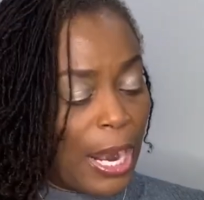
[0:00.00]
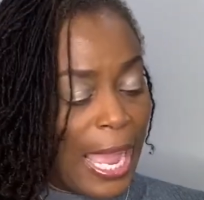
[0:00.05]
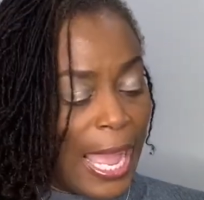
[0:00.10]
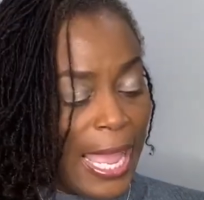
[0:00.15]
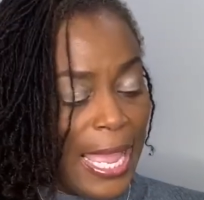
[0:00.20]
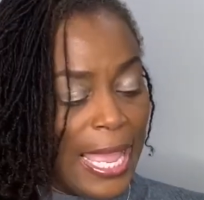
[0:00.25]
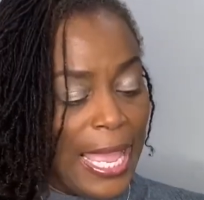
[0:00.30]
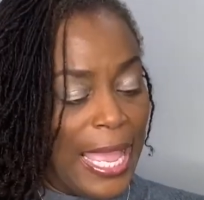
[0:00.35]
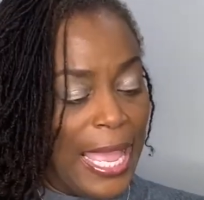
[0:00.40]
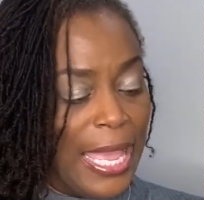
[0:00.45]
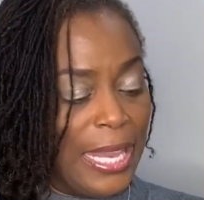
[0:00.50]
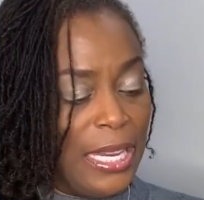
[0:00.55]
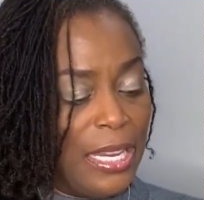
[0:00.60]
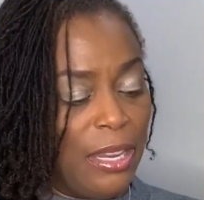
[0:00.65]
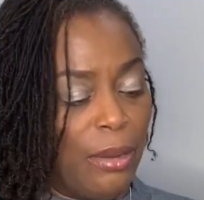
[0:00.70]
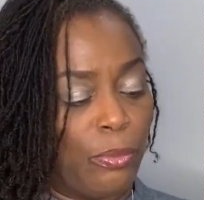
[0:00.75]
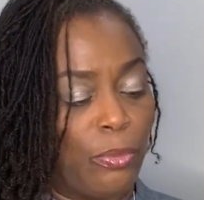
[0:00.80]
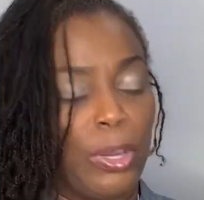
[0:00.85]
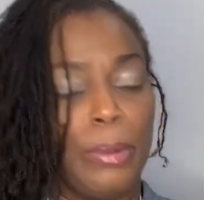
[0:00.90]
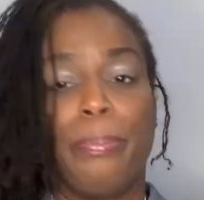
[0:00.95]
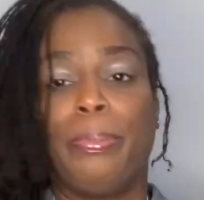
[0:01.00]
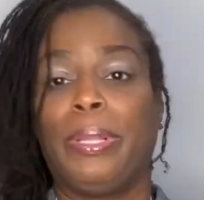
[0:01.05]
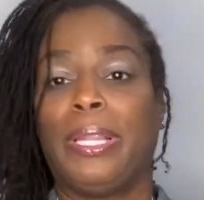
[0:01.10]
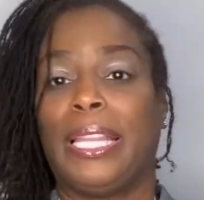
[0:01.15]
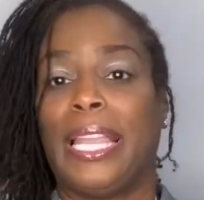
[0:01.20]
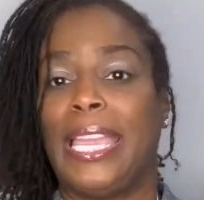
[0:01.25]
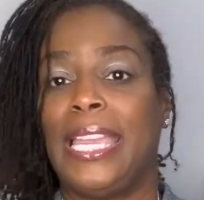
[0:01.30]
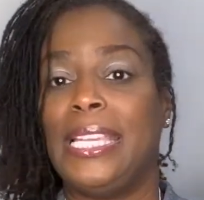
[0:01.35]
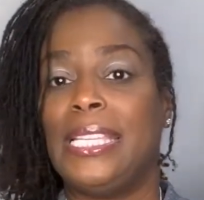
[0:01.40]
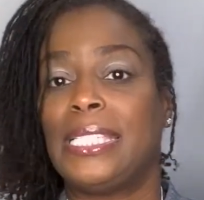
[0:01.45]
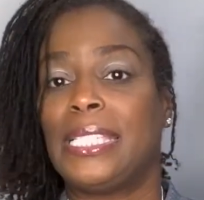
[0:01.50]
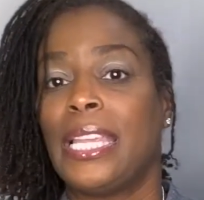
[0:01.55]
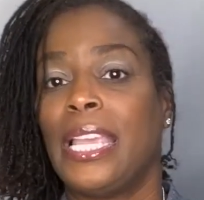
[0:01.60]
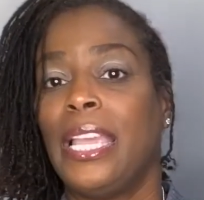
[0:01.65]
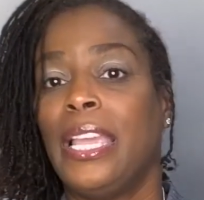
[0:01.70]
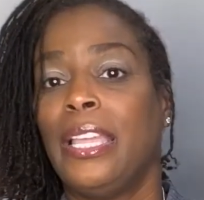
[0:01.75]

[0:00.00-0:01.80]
I had him replace